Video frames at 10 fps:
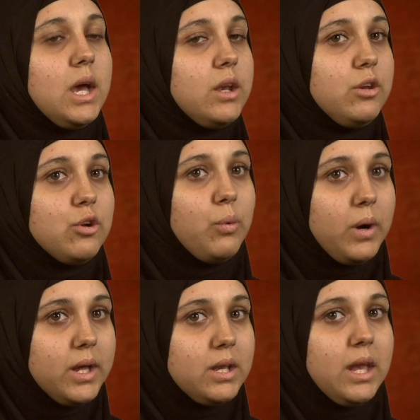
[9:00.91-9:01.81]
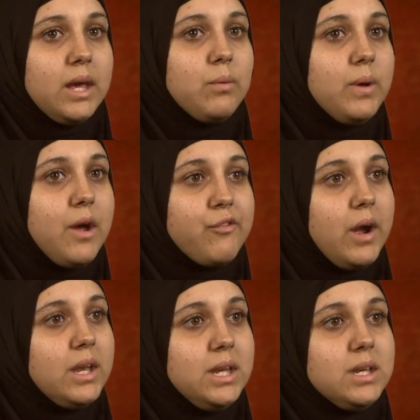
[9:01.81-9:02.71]
And you know what? Whatever
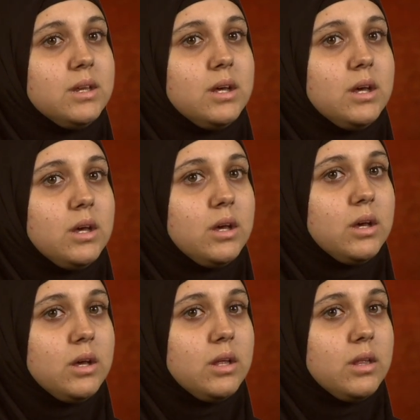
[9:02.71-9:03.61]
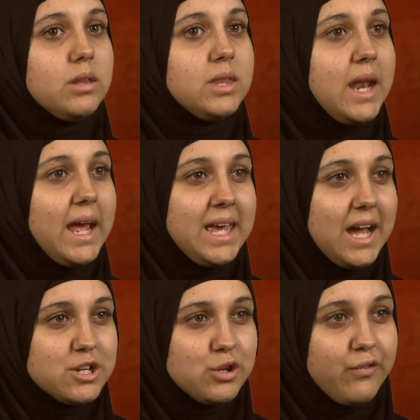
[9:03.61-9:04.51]
I need that I
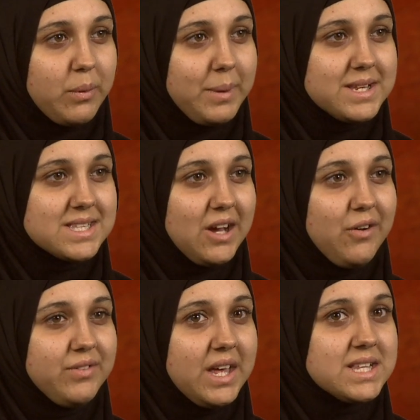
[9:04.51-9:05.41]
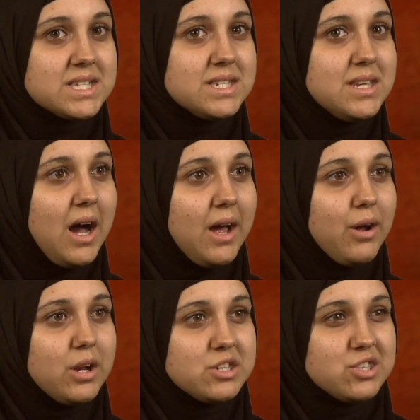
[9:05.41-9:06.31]
can do for myself, that's not
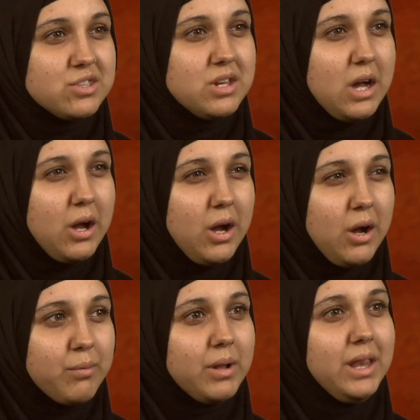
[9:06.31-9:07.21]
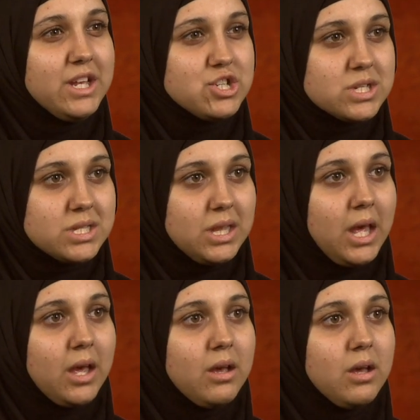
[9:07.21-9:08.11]
a religious
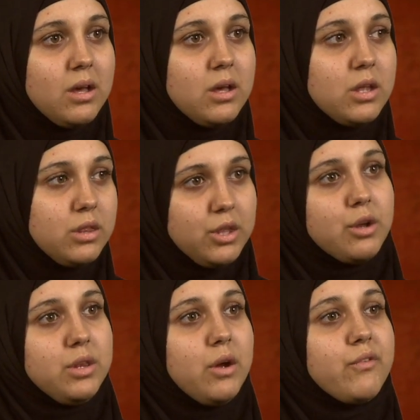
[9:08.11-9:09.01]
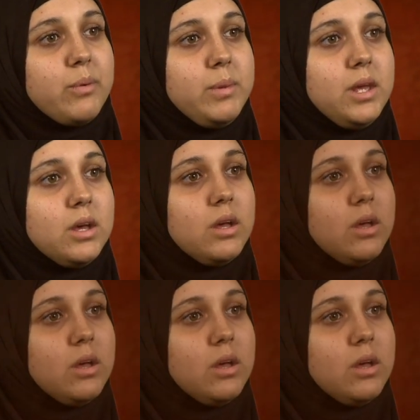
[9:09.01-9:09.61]
thing, they're there for me.